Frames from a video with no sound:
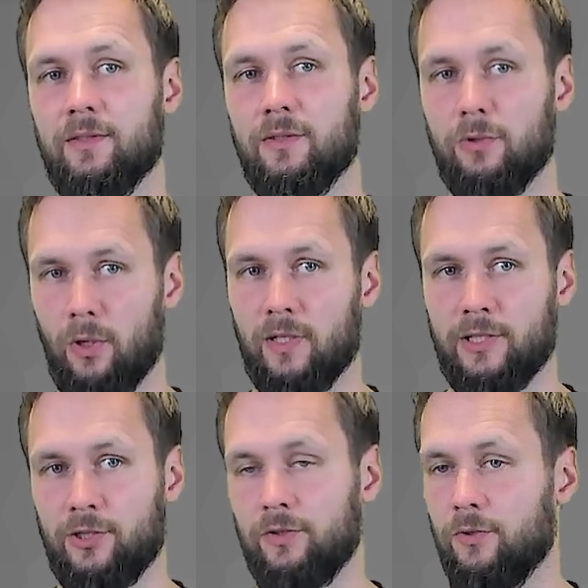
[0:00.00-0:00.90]

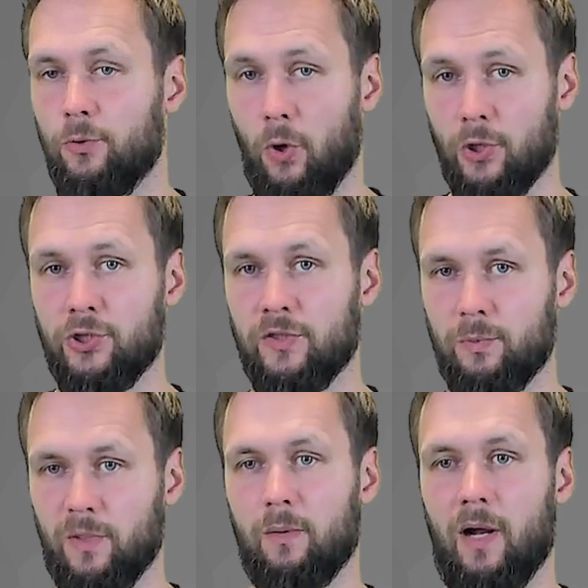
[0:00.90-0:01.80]
knowledge, so conscious
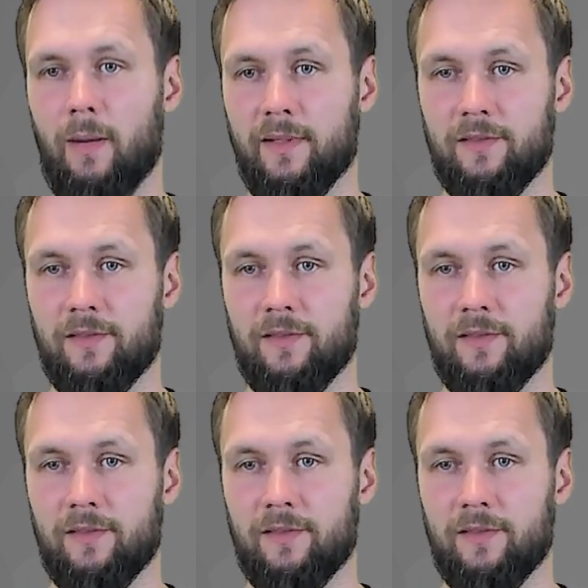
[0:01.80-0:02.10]
requirements.